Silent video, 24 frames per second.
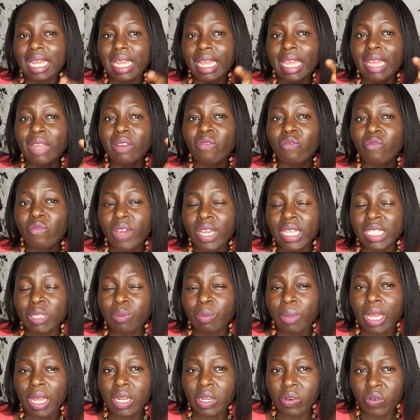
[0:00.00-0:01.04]

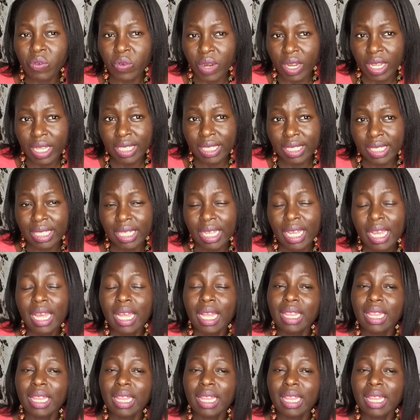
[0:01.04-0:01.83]
investment risks